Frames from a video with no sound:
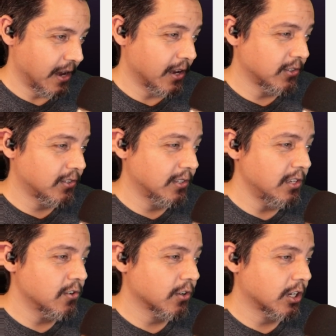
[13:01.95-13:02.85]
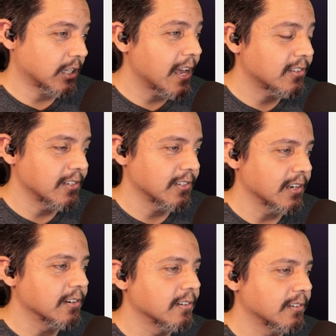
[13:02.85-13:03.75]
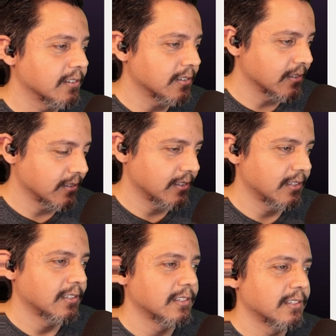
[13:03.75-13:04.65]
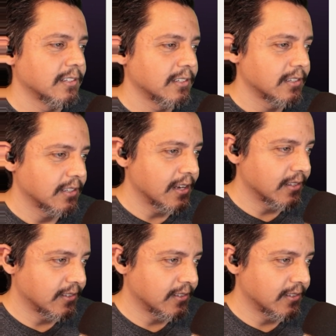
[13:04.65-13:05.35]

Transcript: A senior class designer. That